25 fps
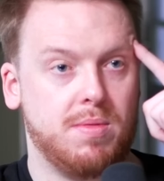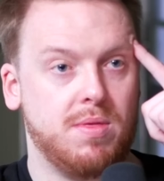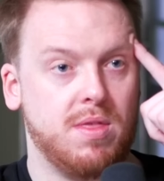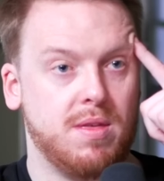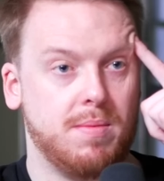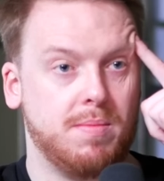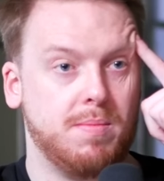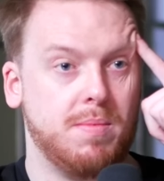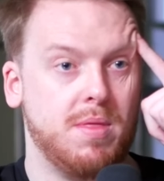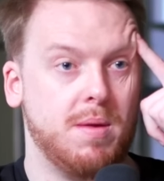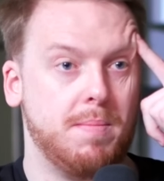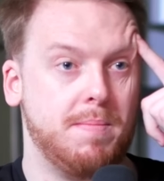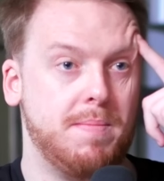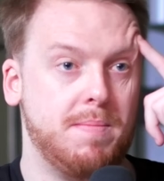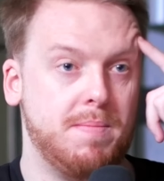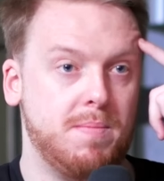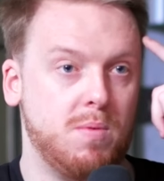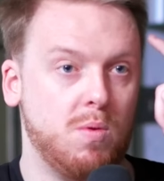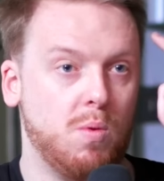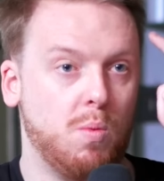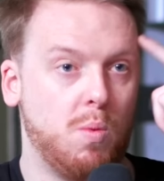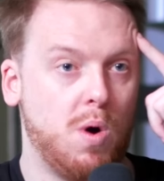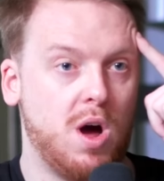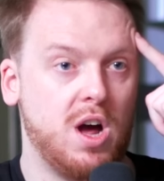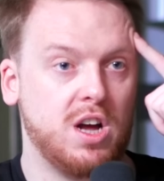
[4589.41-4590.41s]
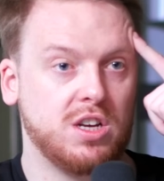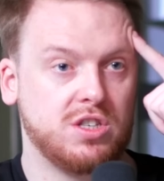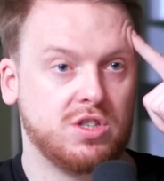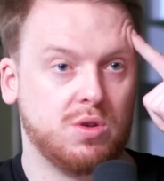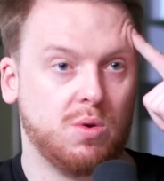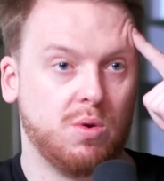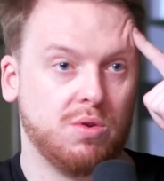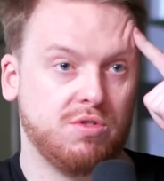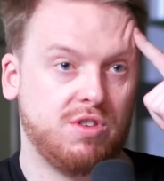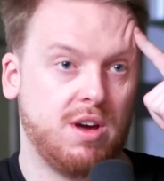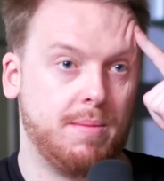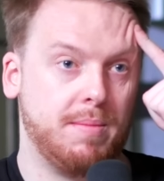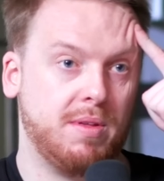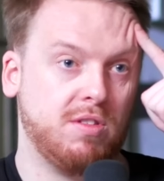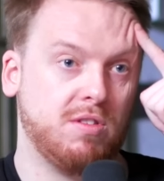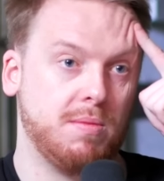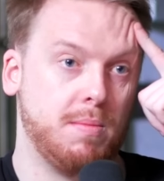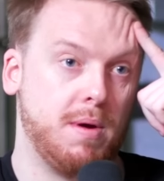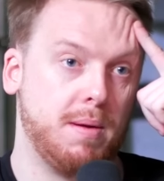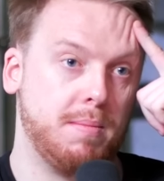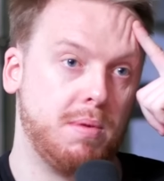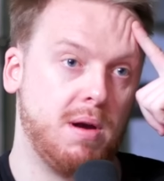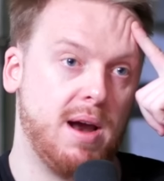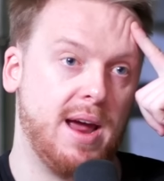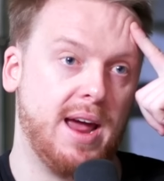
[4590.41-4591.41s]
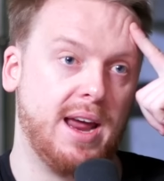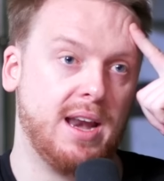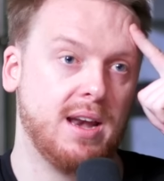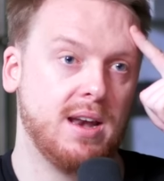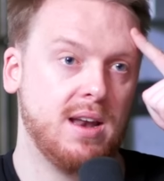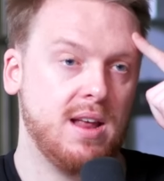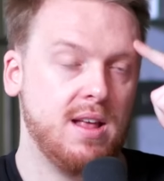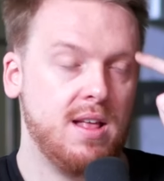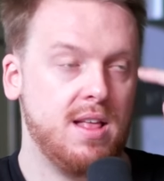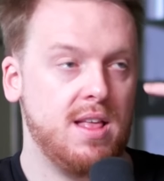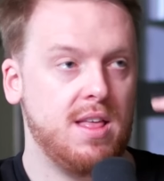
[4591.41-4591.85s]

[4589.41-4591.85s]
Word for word: the the, the worst thoughts come into my brain.